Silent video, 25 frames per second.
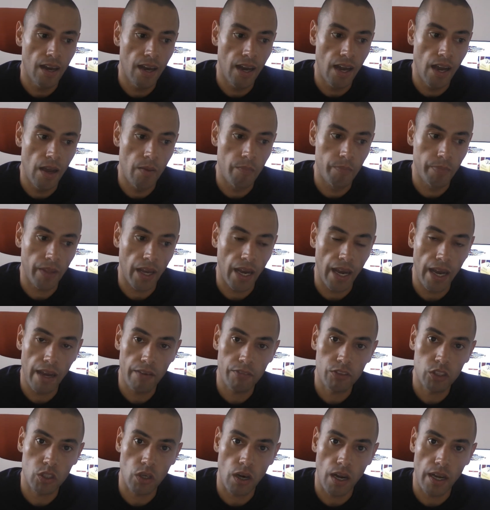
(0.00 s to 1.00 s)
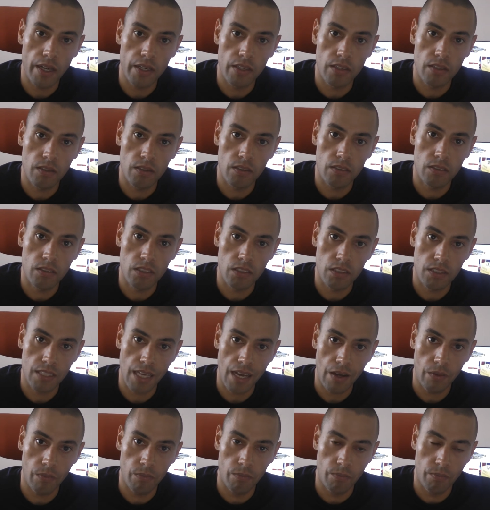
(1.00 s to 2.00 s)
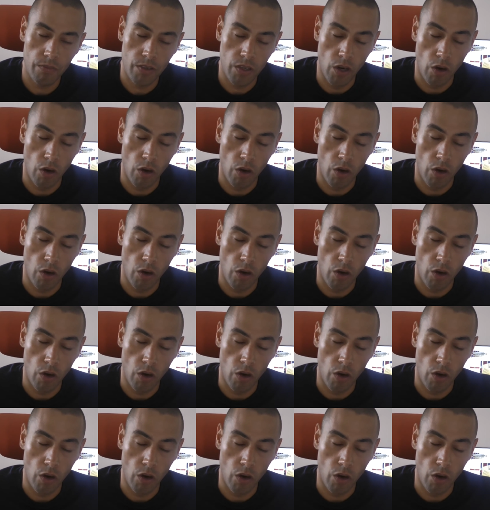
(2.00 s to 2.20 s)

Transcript: I have tried to